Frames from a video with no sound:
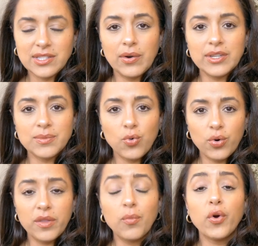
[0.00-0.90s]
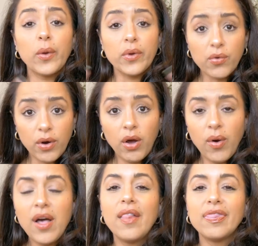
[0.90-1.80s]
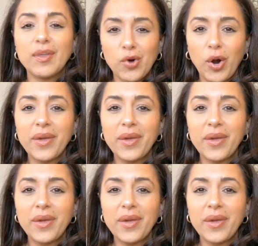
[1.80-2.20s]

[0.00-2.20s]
so as more the more that we grow the more